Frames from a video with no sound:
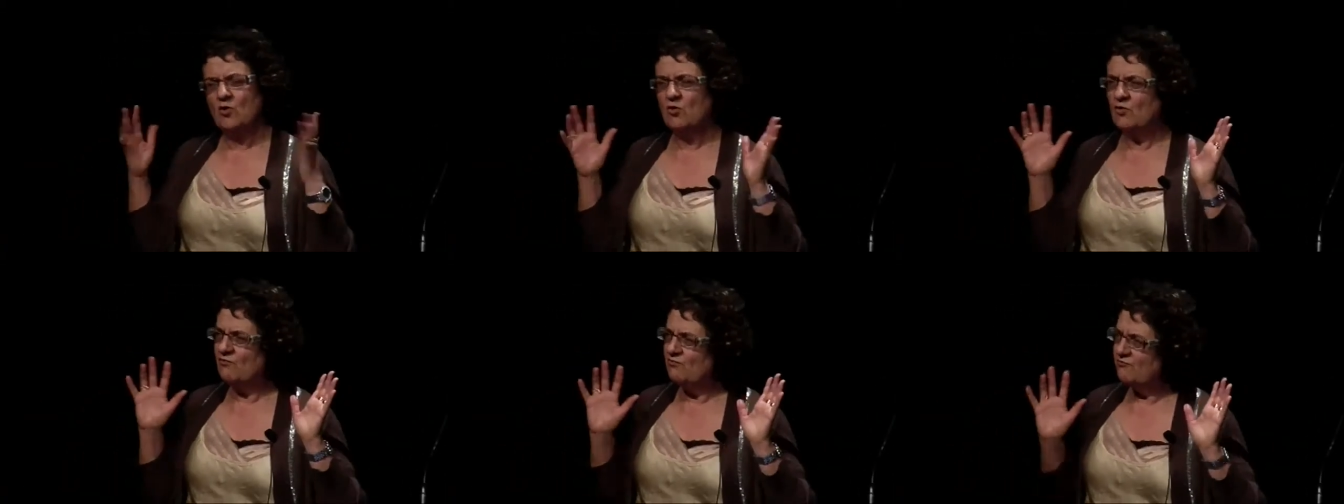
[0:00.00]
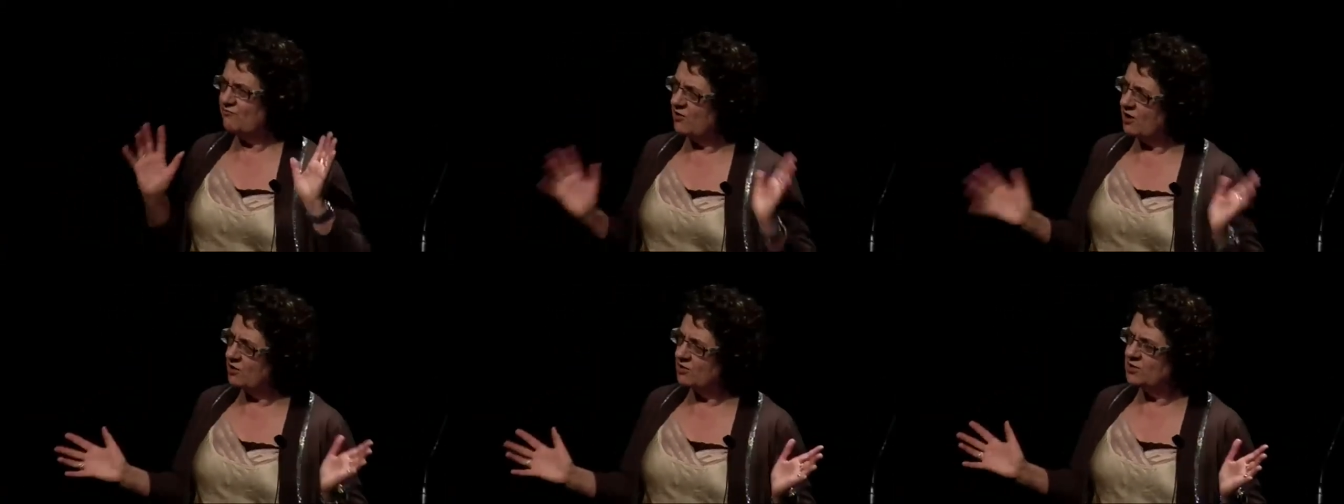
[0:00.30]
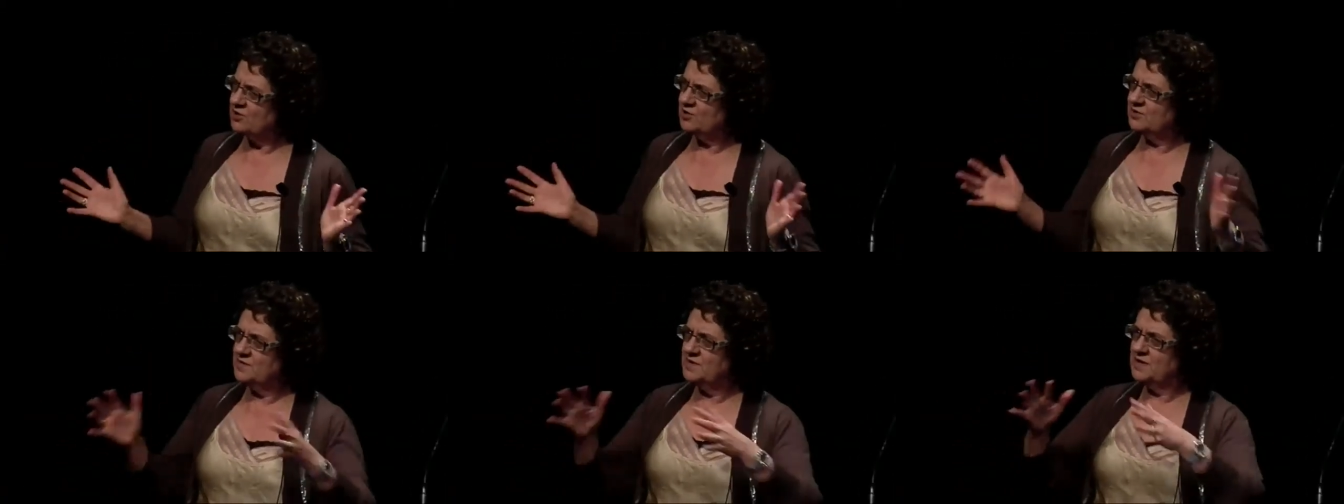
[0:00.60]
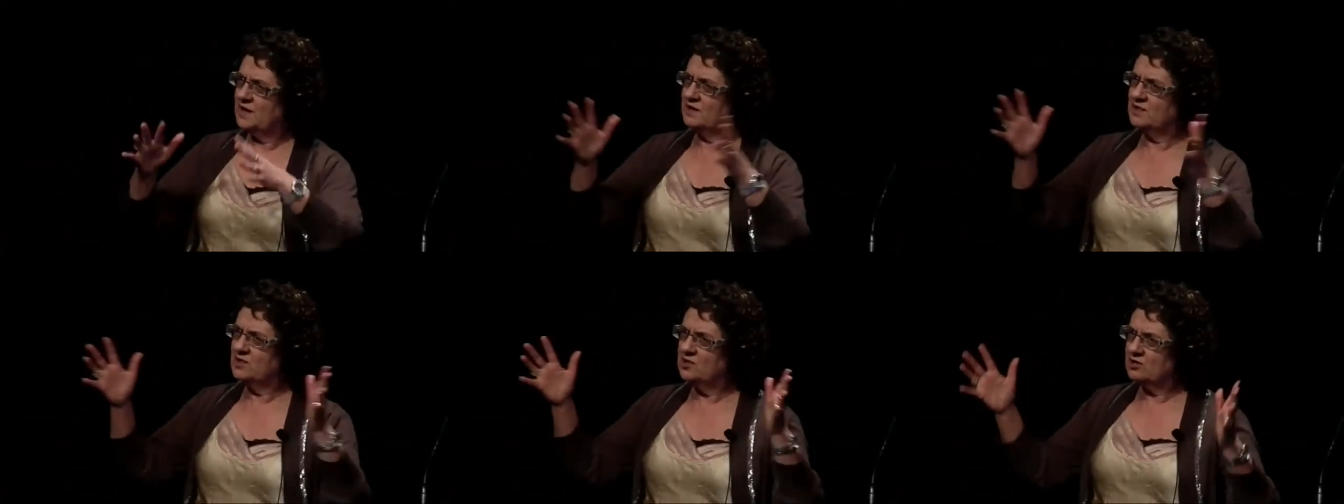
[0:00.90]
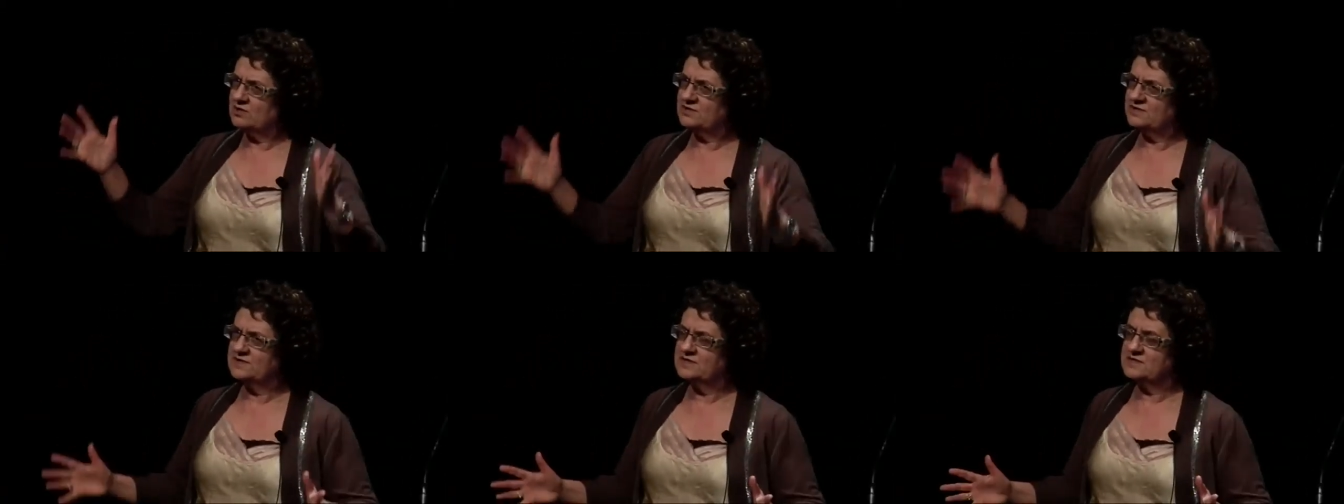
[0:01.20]
oh, volume, you know, a
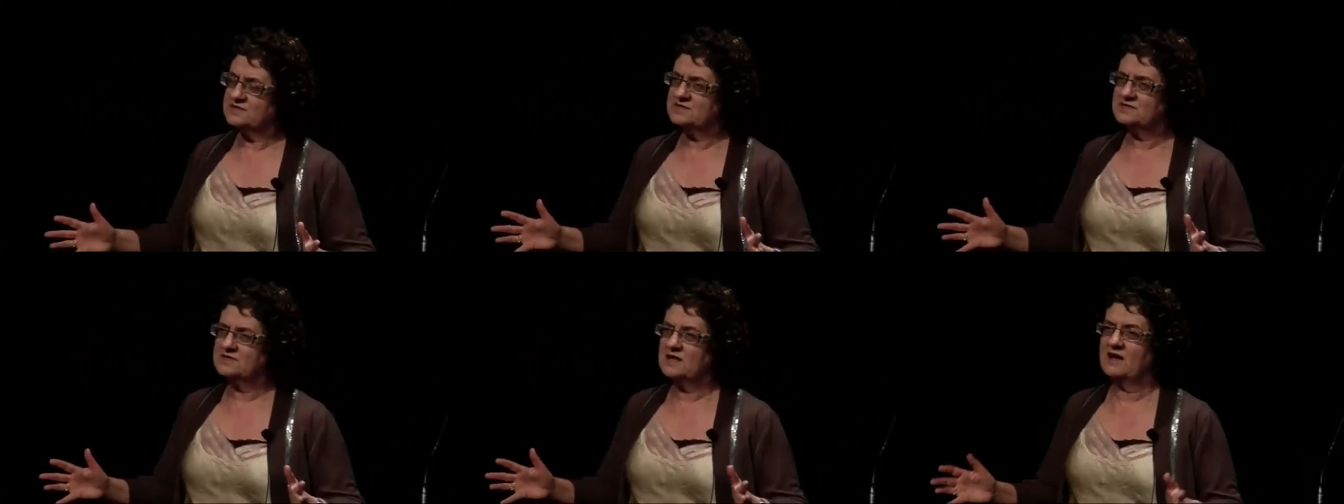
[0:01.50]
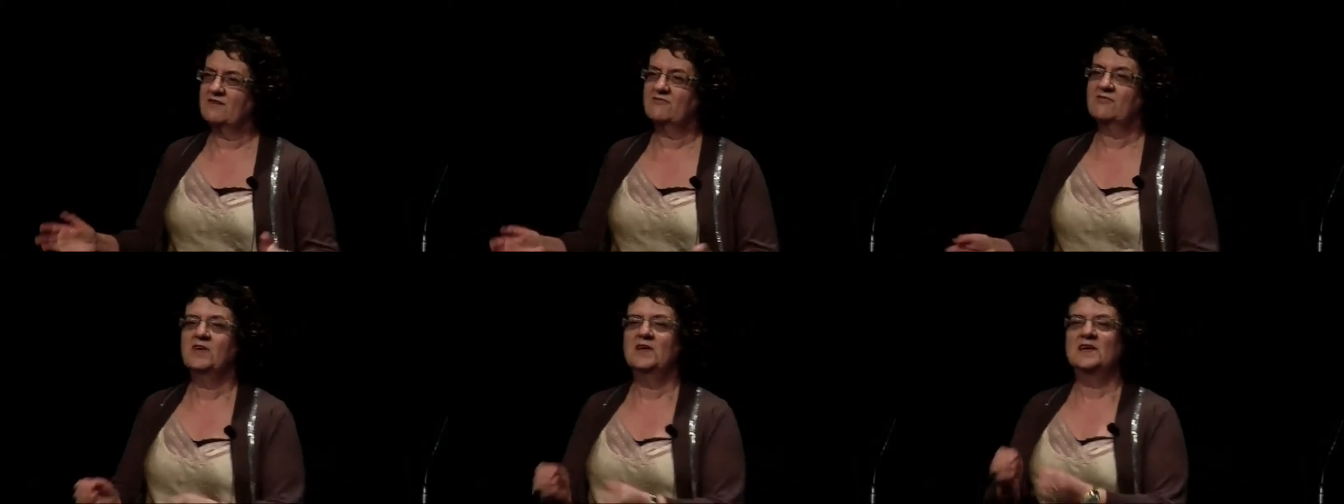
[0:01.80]
lot of this stuff.